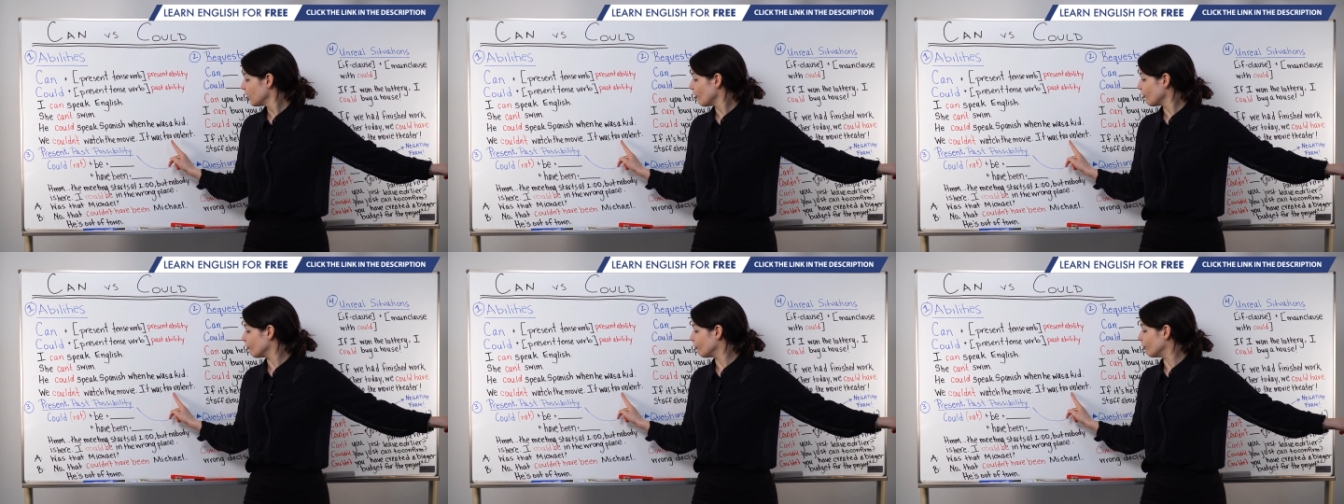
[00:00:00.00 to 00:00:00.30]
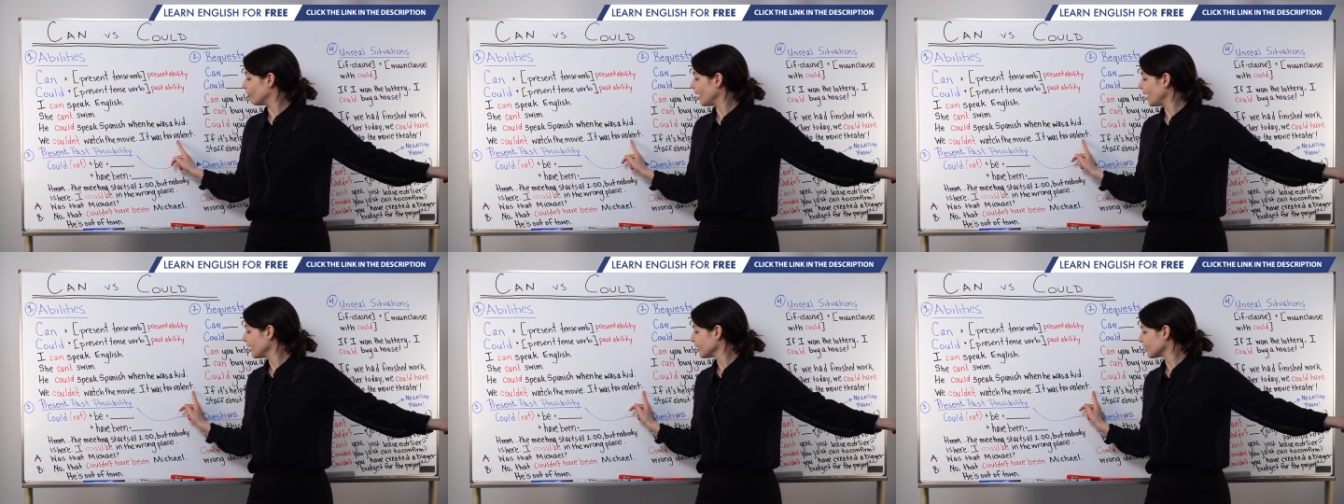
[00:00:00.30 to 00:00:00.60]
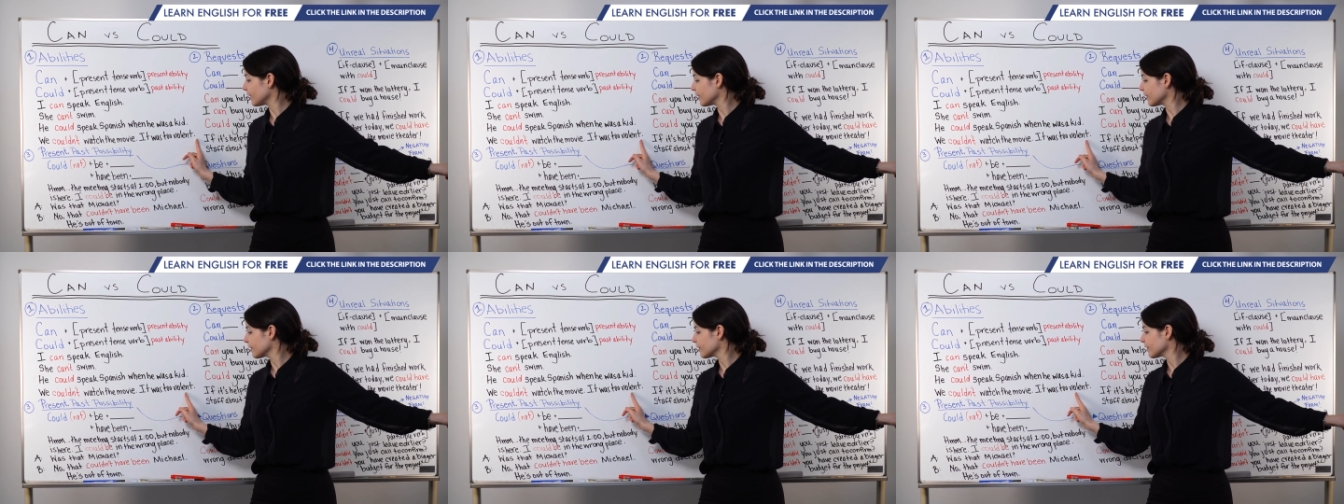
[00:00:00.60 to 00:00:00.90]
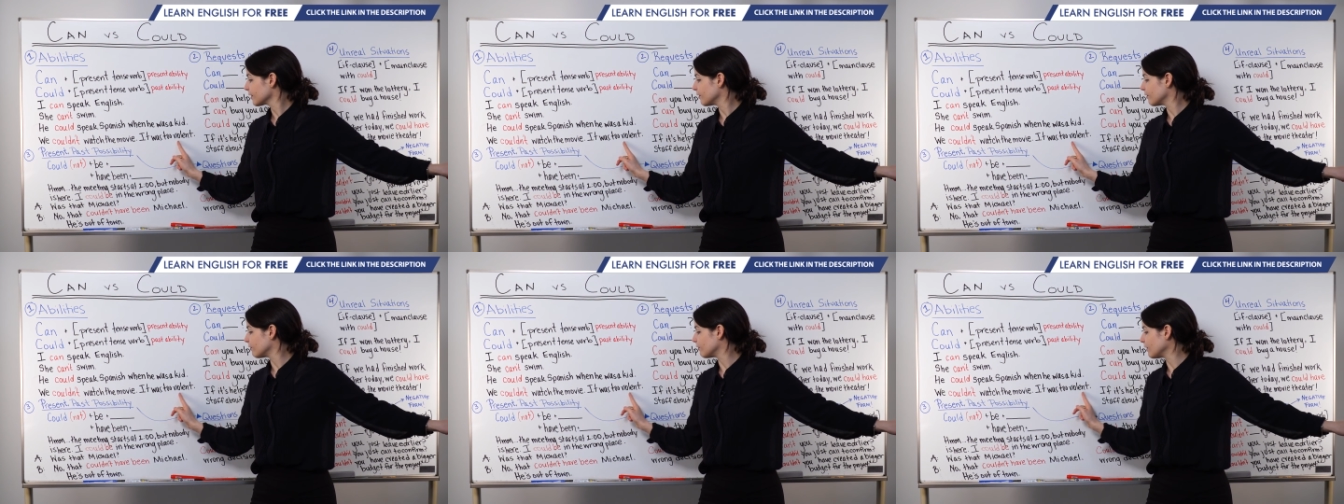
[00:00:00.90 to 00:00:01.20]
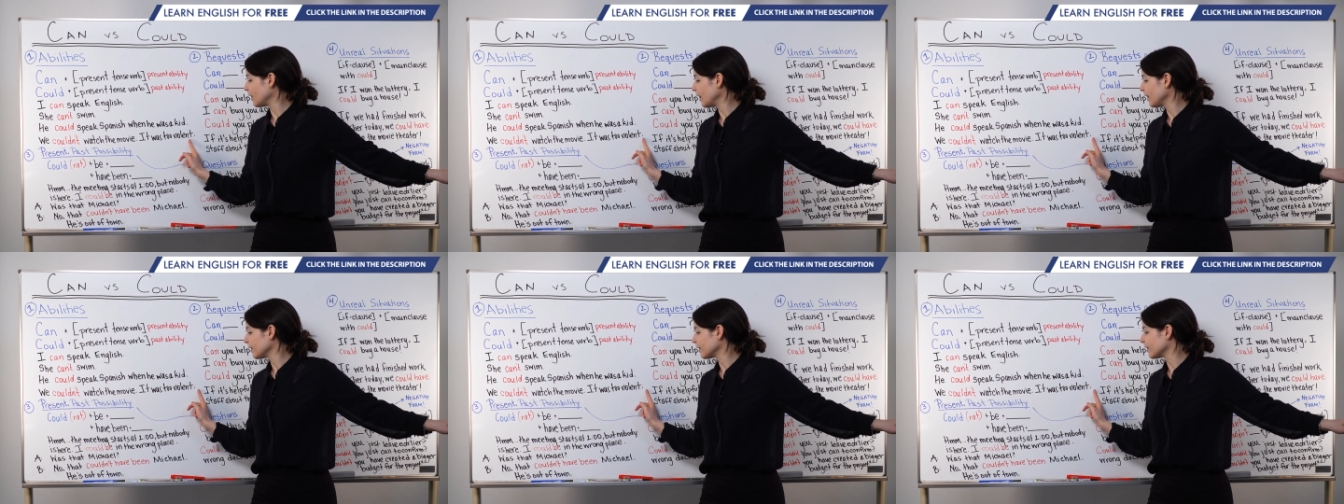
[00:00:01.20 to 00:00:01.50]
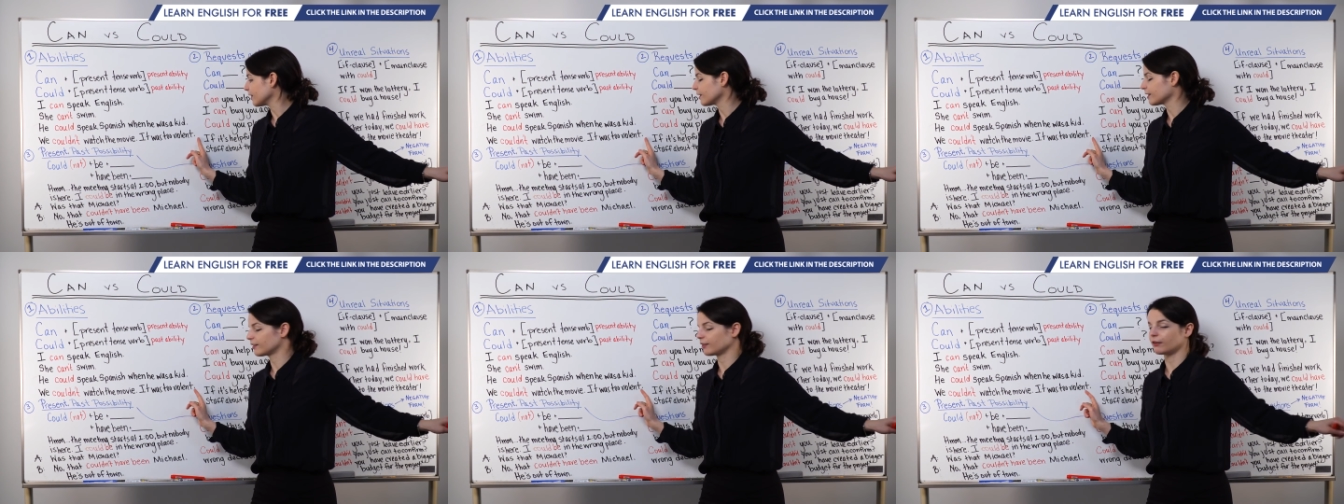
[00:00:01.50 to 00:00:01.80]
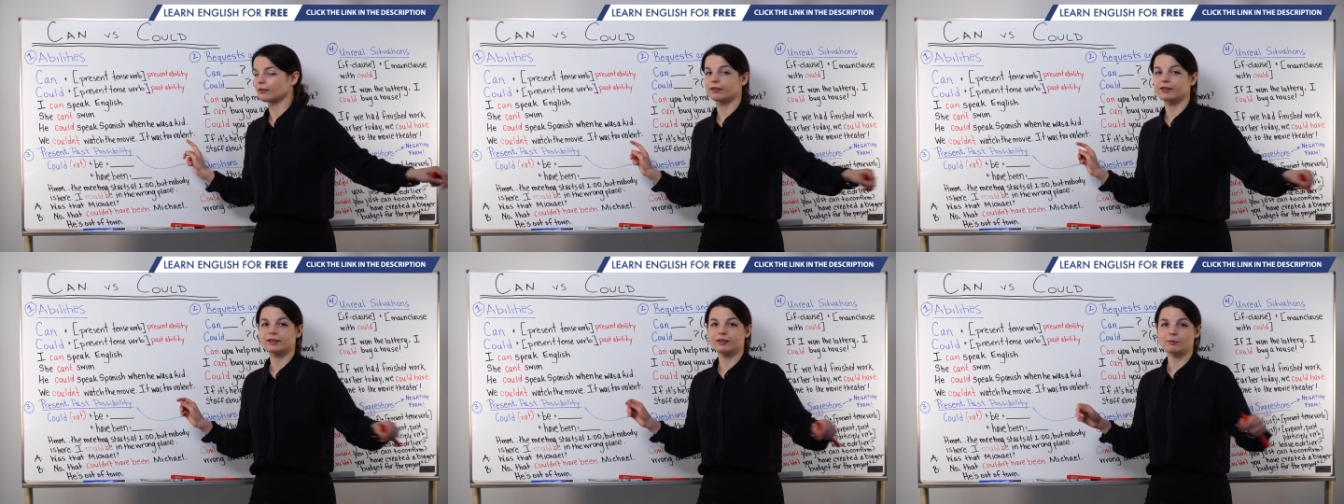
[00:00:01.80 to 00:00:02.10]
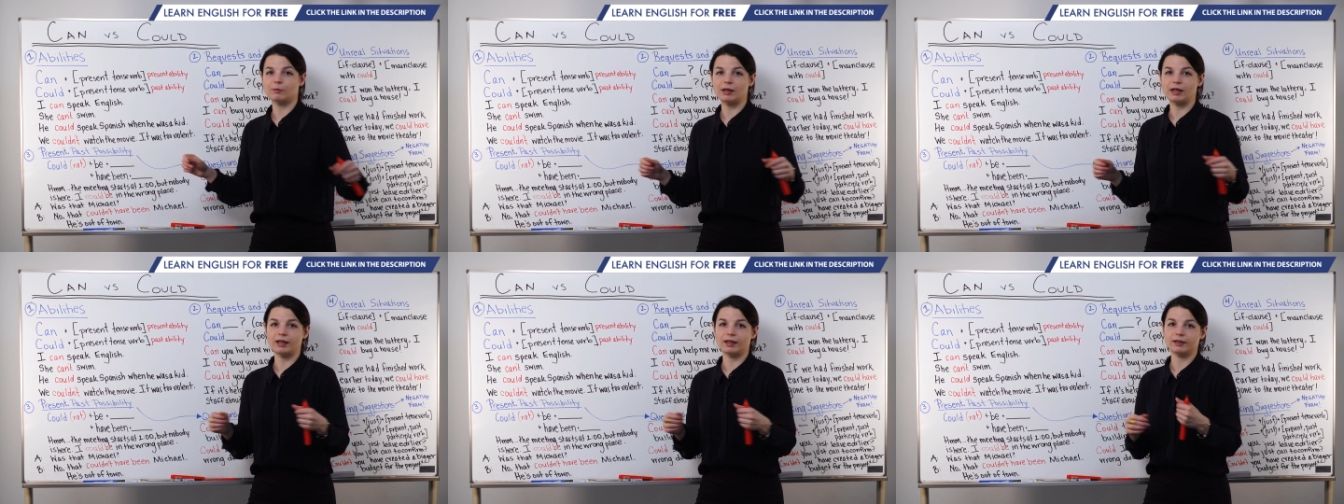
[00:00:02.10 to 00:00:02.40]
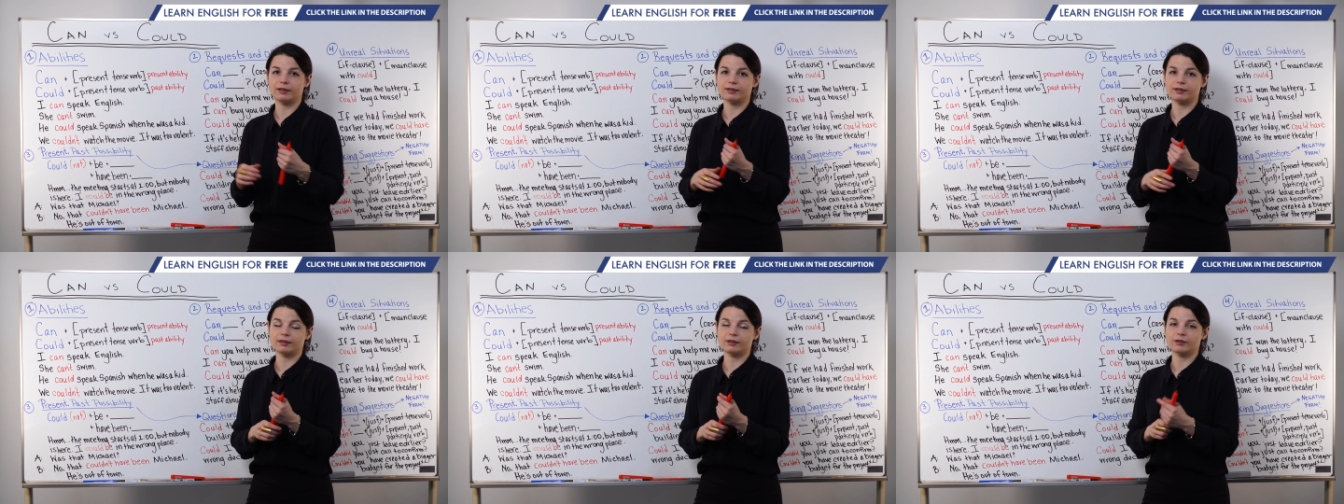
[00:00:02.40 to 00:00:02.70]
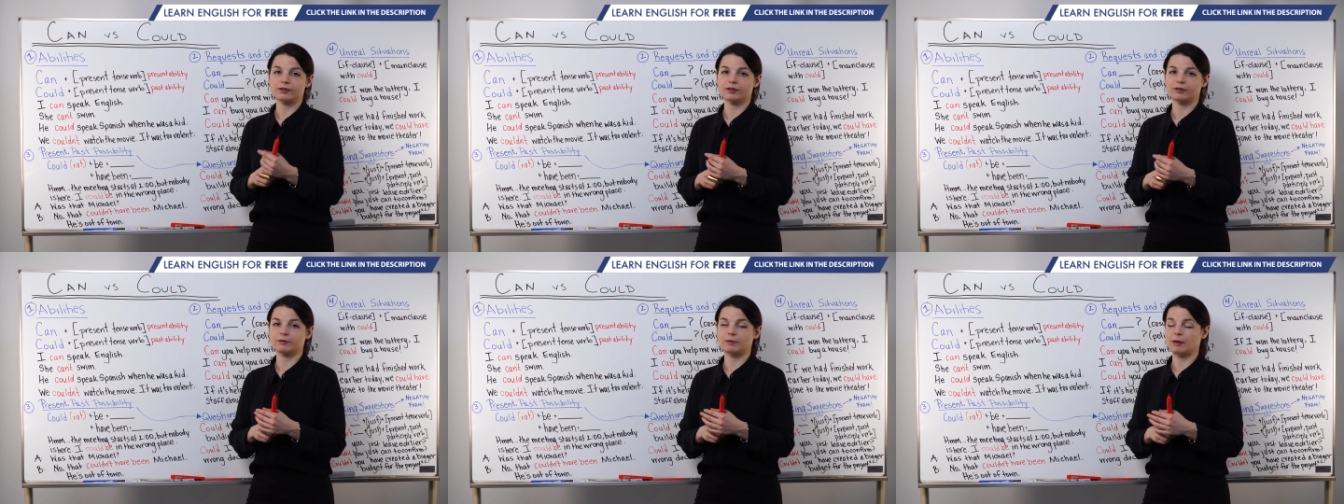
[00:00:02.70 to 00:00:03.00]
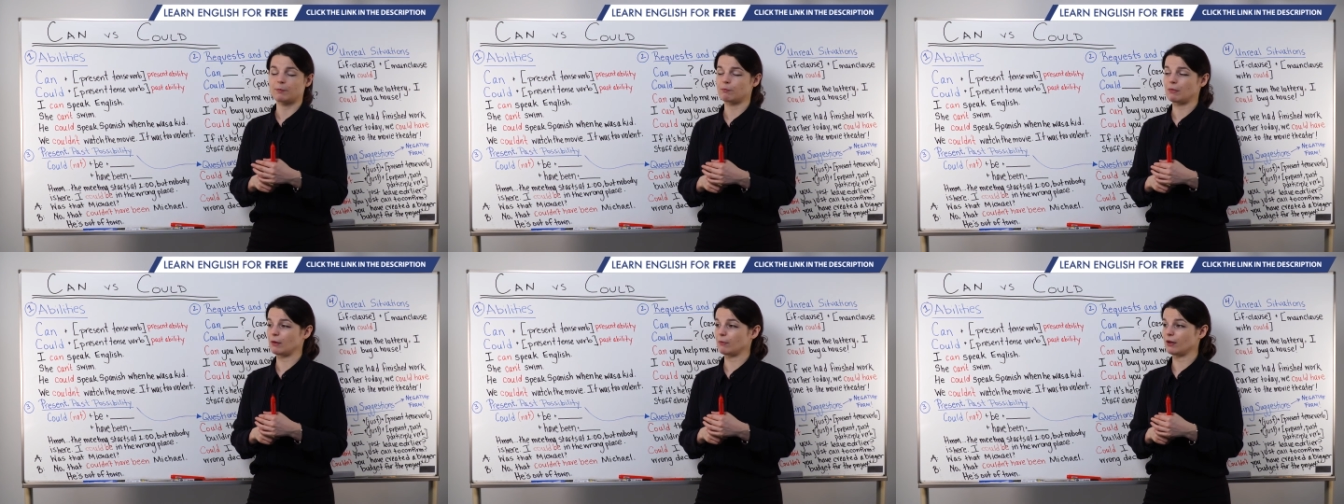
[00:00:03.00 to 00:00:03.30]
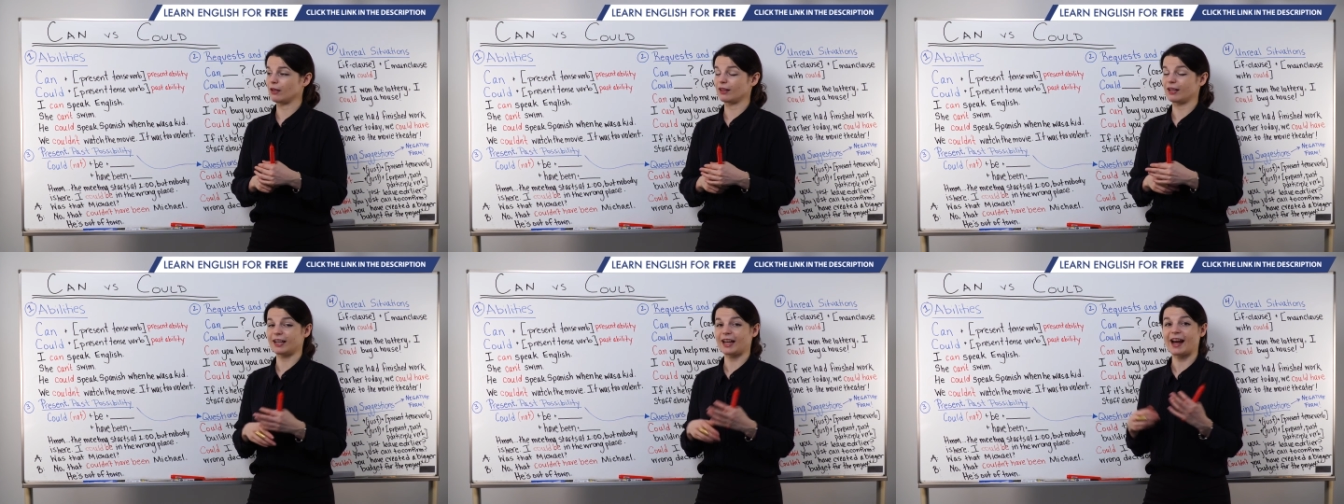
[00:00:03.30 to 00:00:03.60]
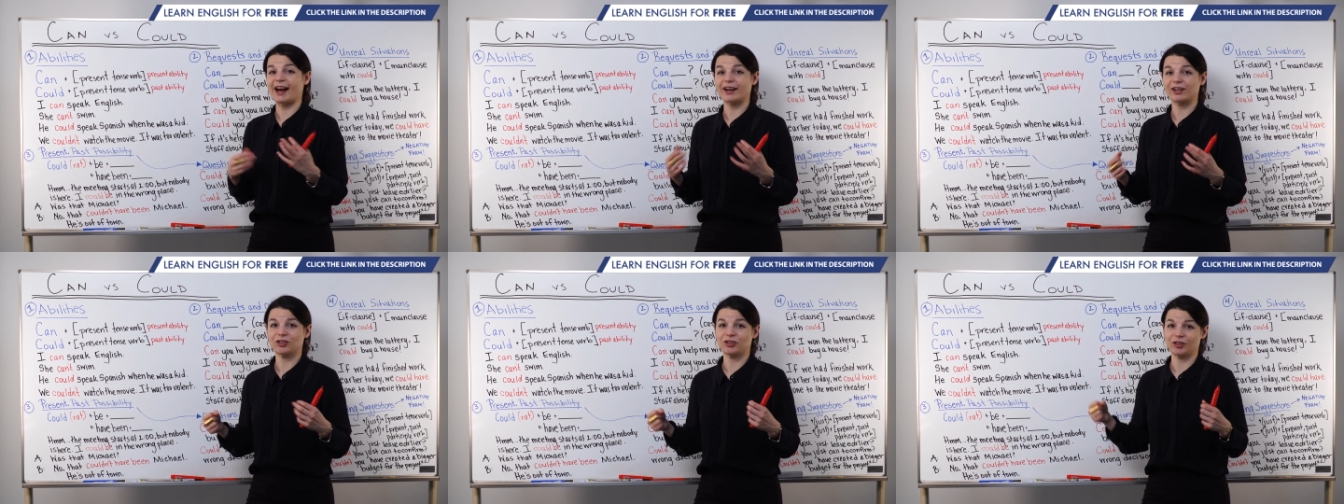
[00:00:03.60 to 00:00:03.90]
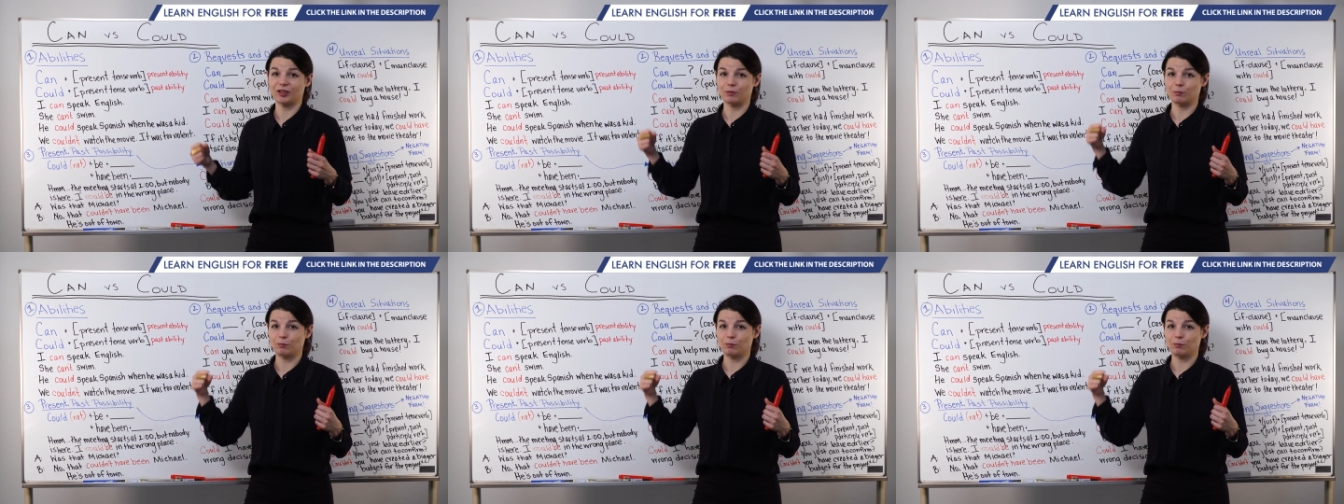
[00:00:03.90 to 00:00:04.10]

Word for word: Violent, violent. So this means there's like maybe like action,